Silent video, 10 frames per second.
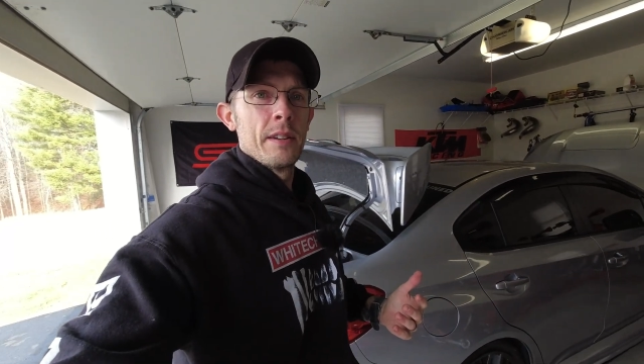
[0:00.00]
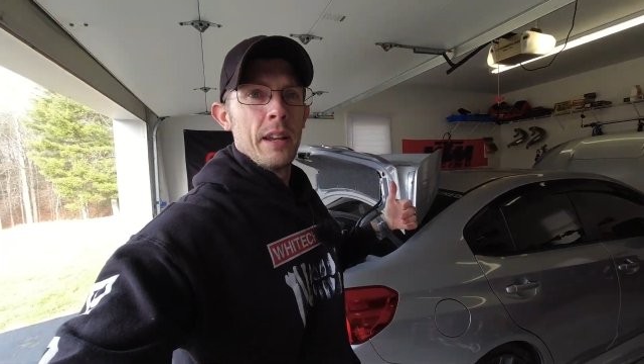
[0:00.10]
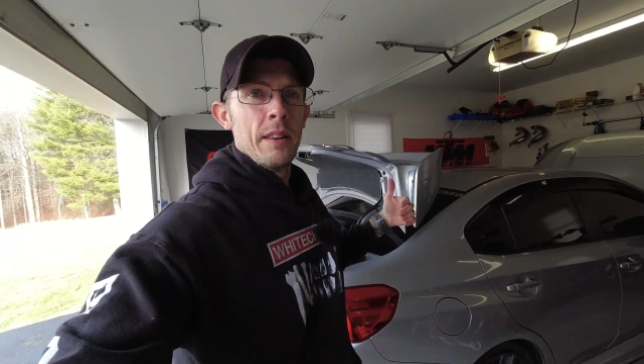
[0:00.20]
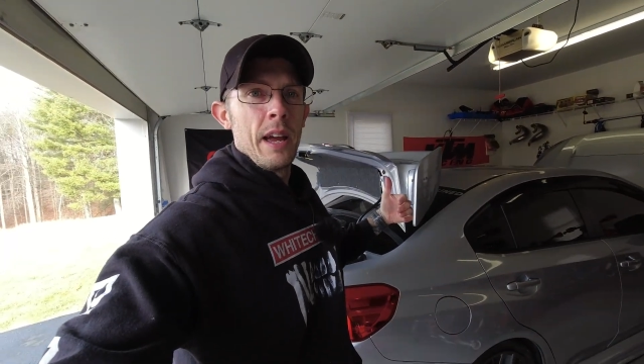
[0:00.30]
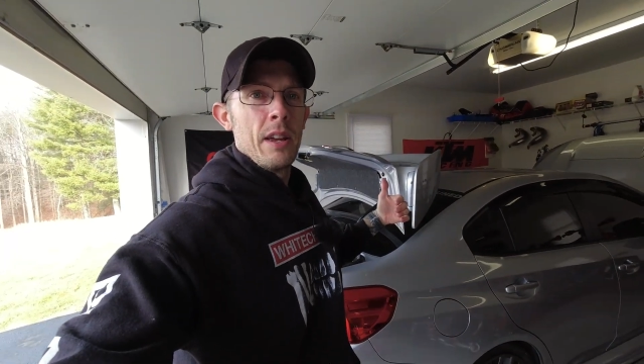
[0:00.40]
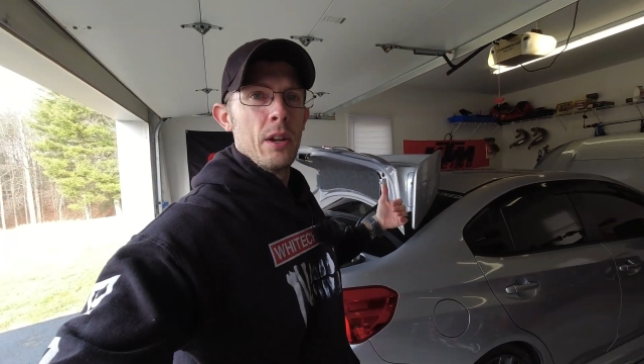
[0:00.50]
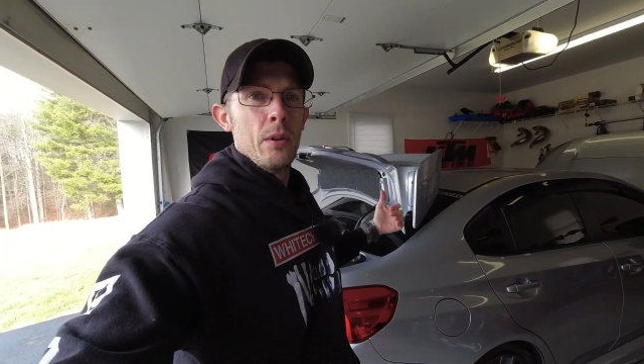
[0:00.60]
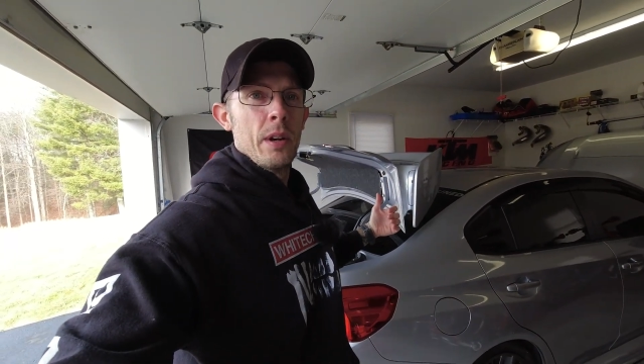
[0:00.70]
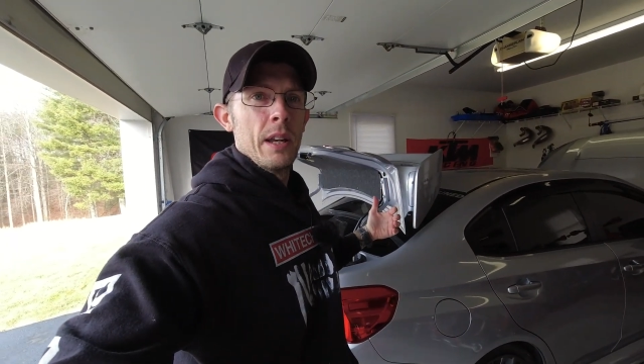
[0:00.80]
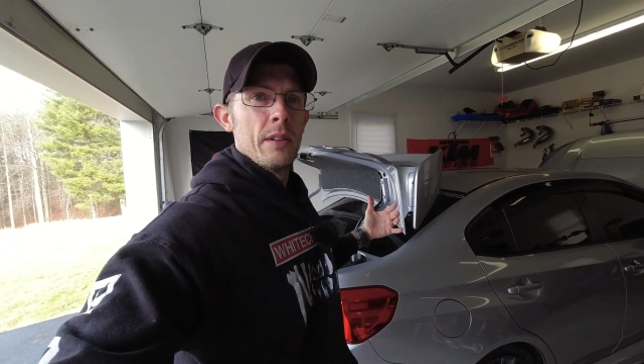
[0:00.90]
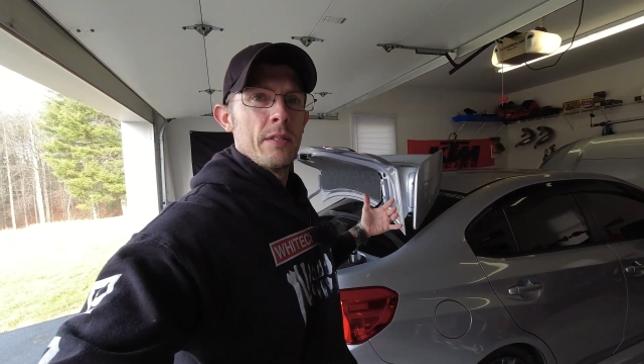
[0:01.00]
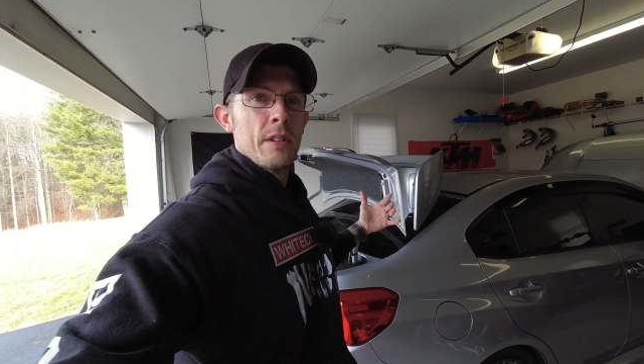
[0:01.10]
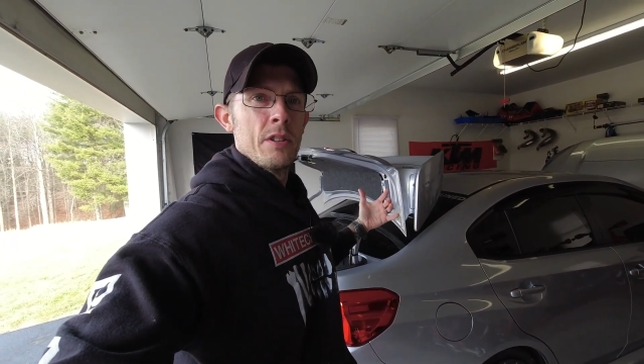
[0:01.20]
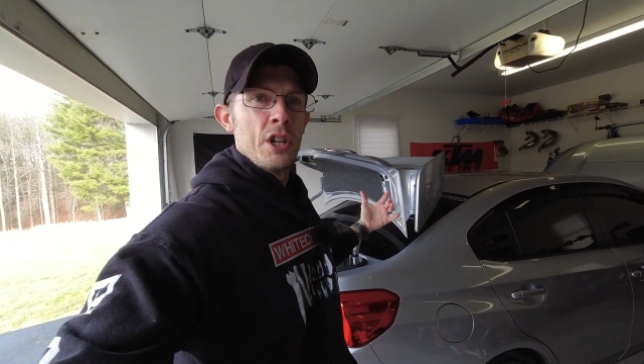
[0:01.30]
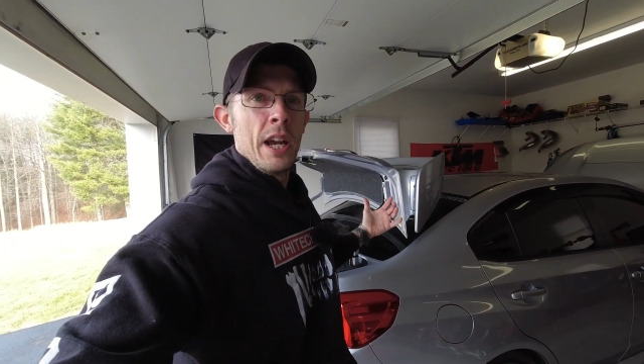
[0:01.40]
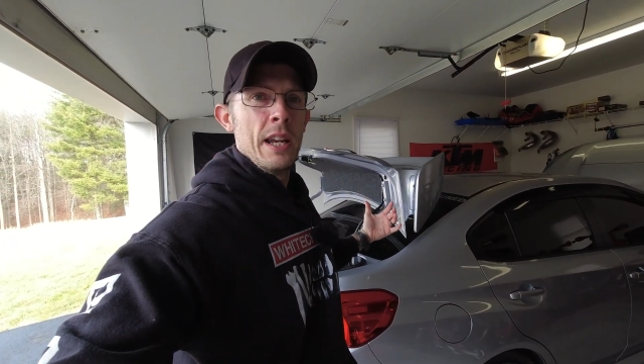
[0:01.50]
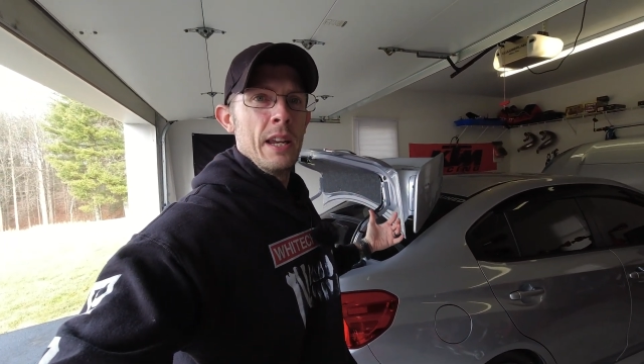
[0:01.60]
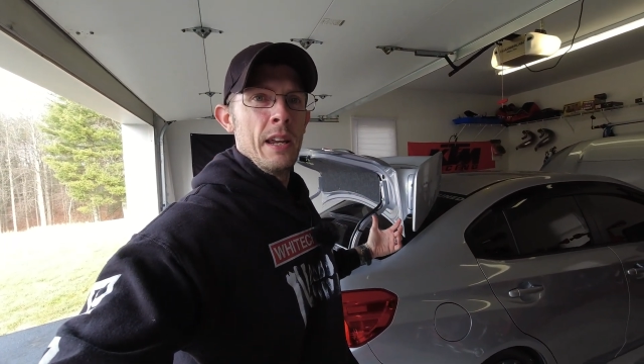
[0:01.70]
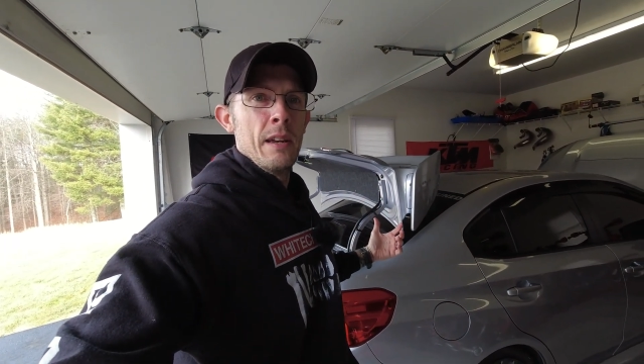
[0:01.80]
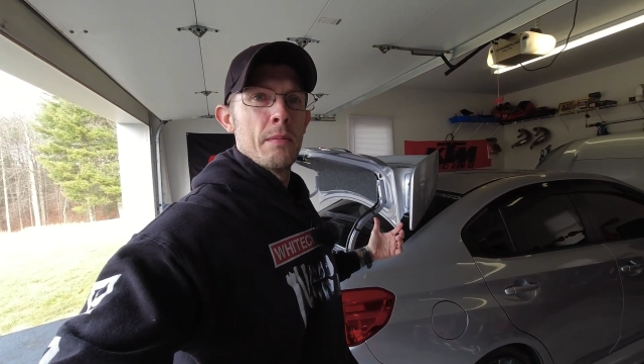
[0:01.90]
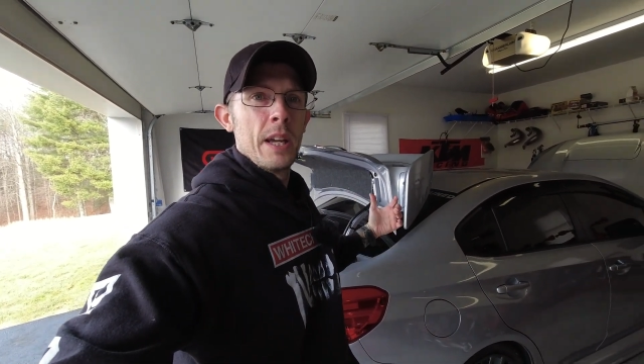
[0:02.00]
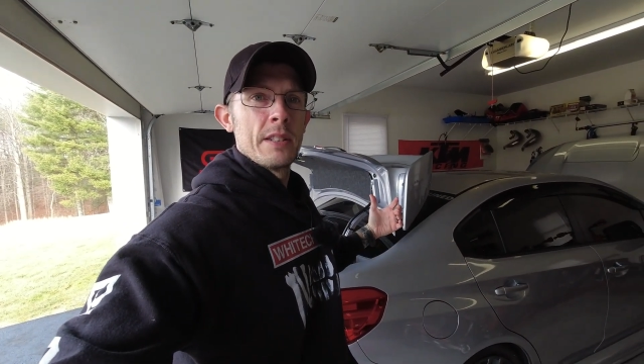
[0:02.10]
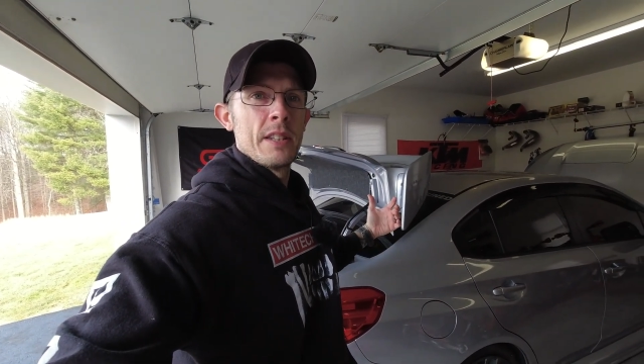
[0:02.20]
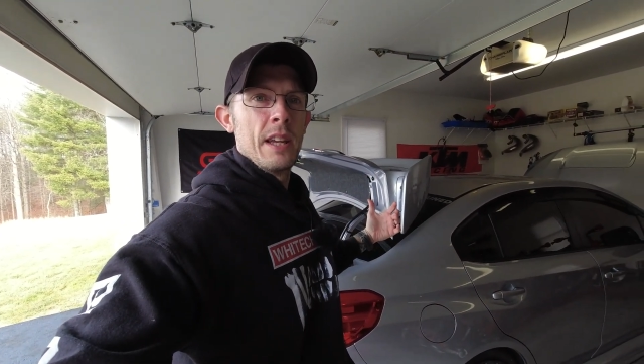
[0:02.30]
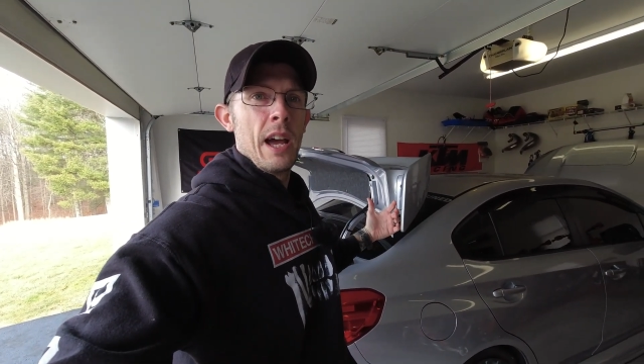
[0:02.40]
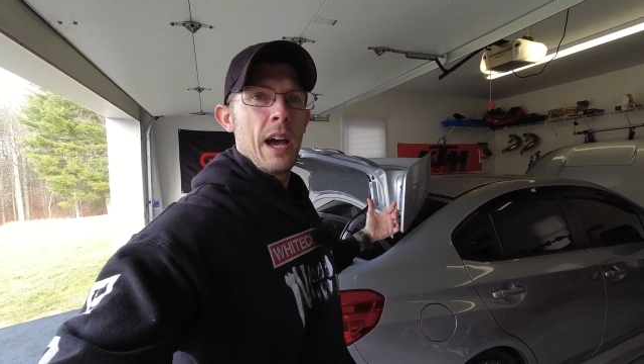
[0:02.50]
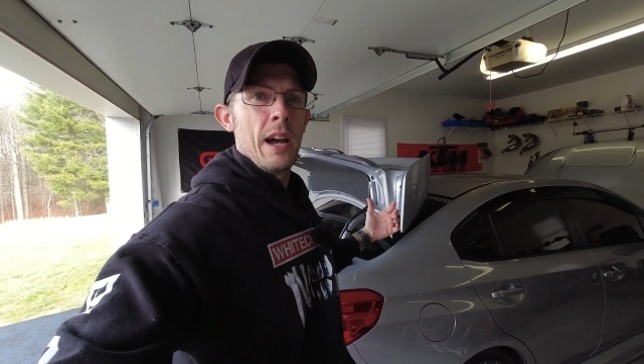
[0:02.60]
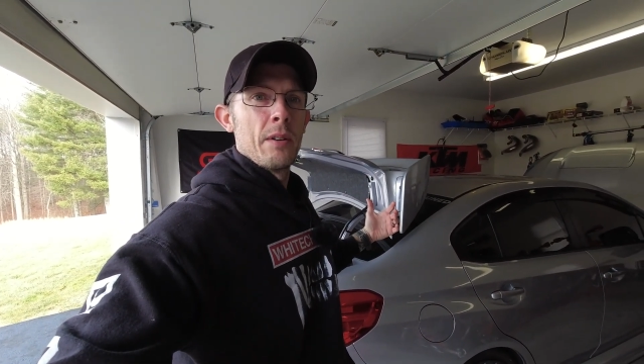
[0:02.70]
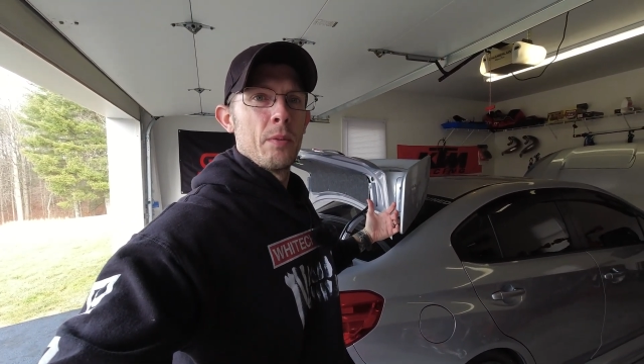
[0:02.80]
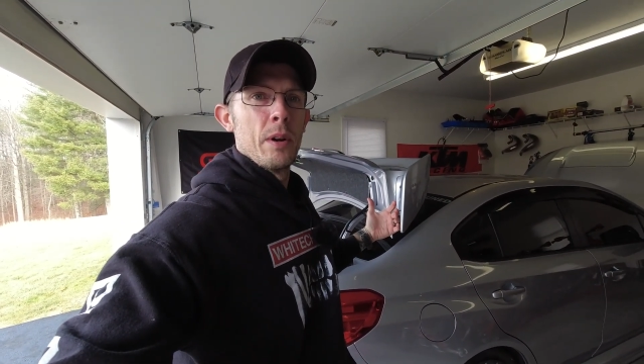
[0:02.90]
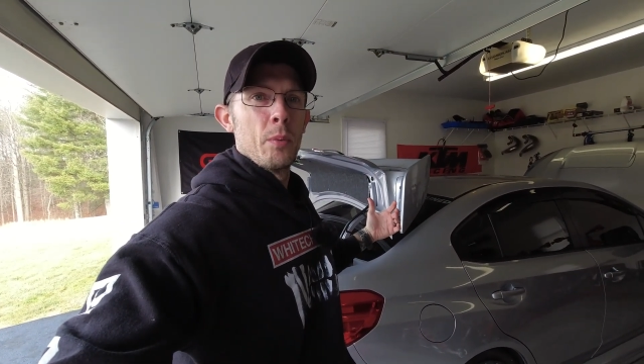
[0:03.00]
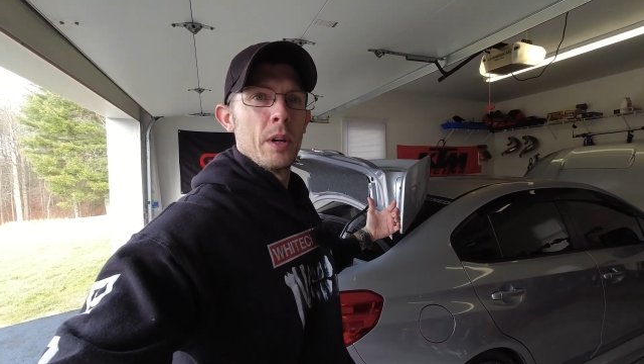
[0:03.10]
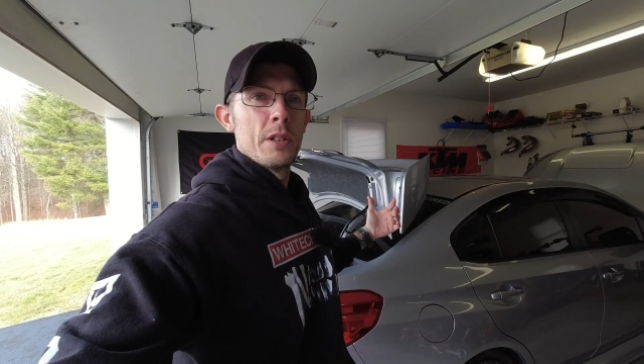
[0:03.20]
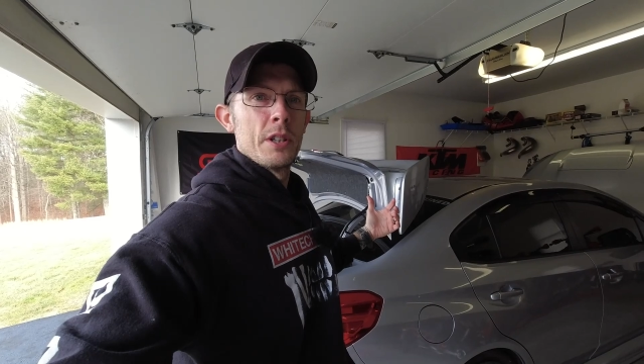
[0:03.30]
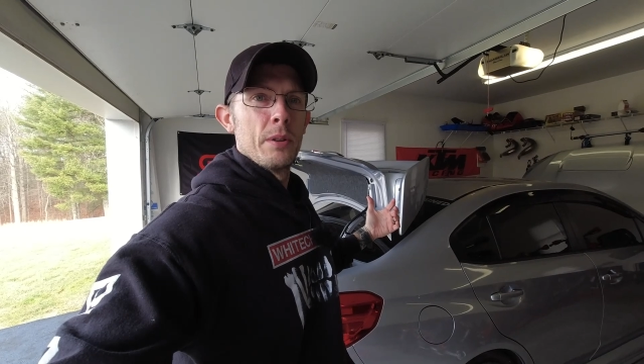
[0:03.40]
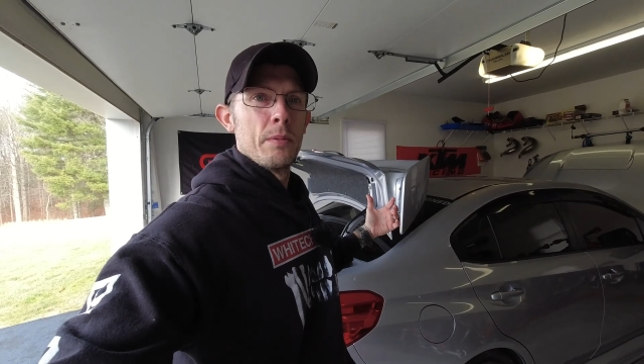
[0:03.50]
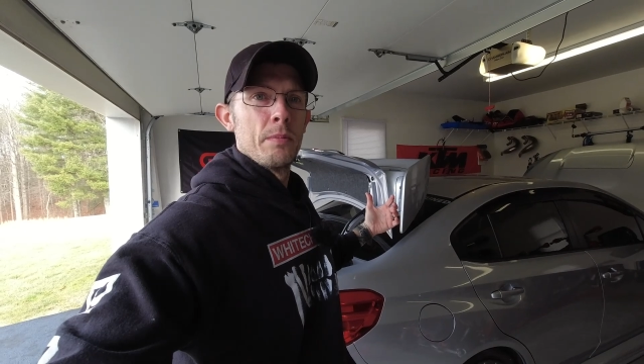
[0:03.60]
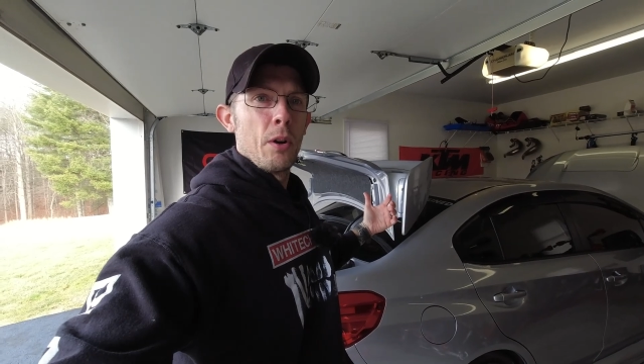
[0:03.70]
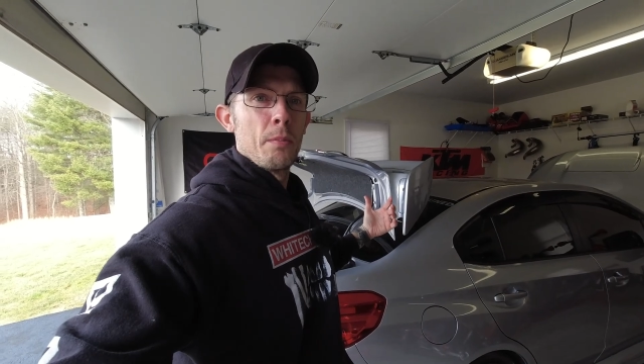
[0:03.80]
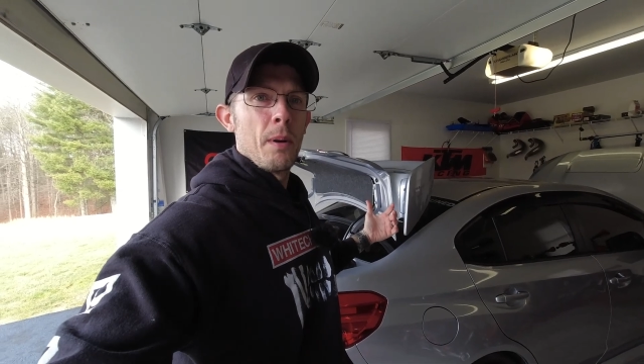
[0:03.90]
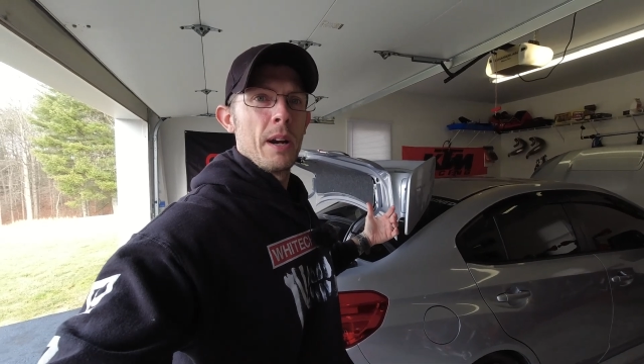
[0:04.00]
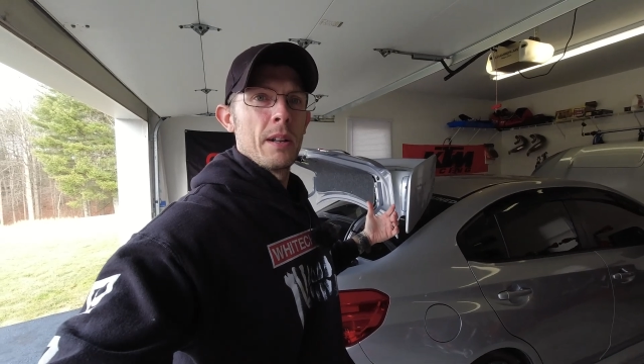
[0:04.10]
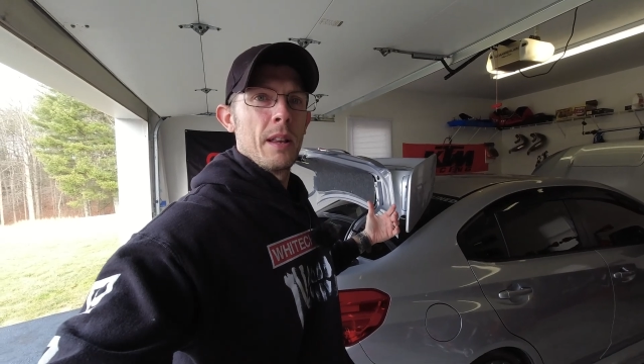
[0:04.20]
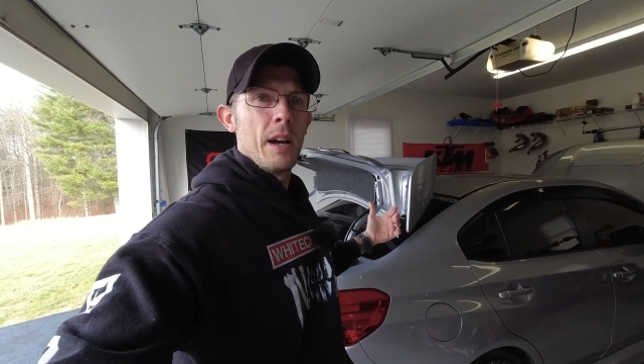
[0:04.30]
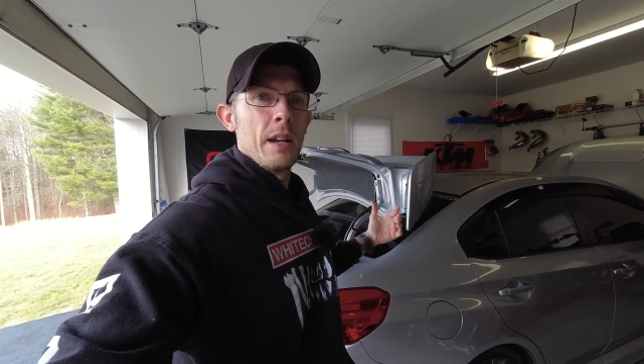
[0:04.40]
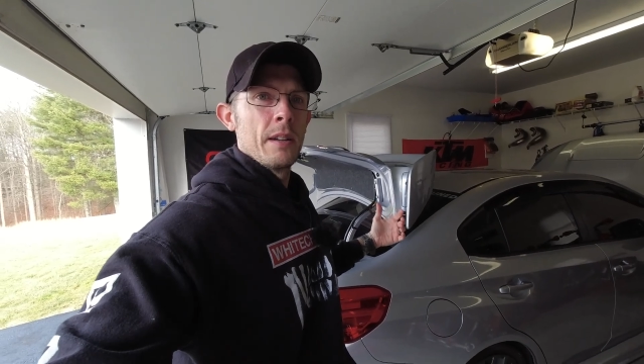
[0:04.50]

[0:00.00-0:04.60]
And that unit is the JDM STI rear windshield third brake light.